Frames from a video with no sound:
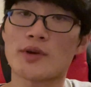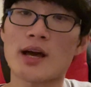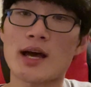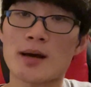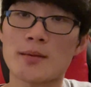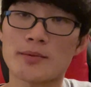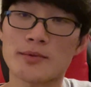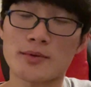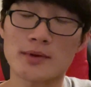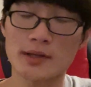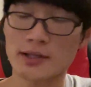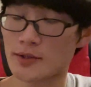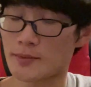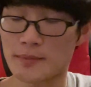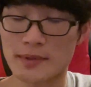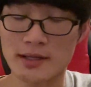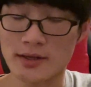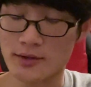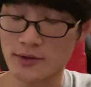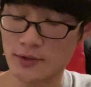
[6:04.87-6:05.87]
have. So like
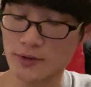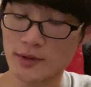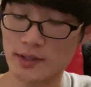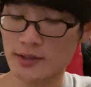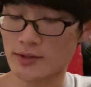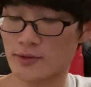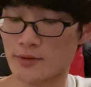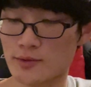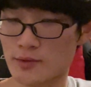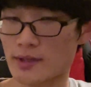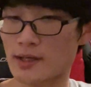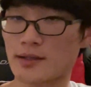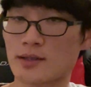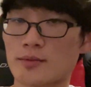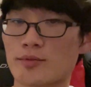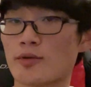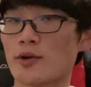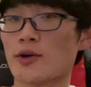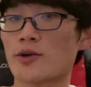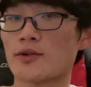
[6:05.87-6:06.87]
because you get to get the
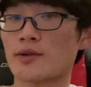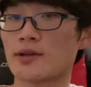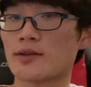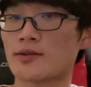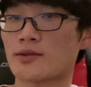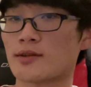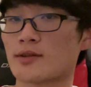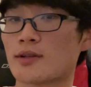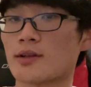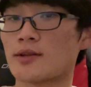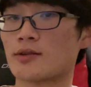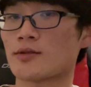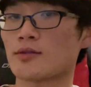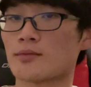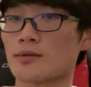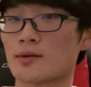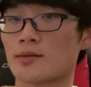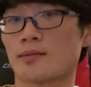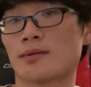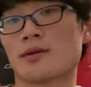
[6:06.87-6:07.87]
priority in
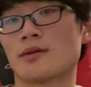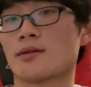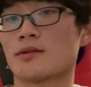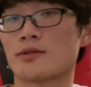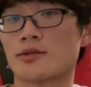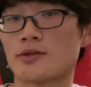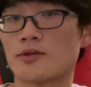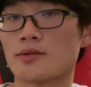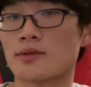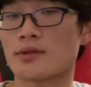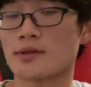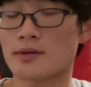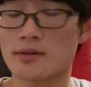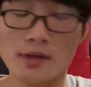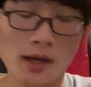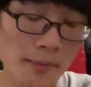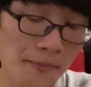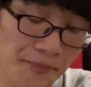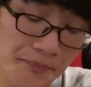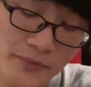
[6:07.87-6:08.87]
terms of choosing the song.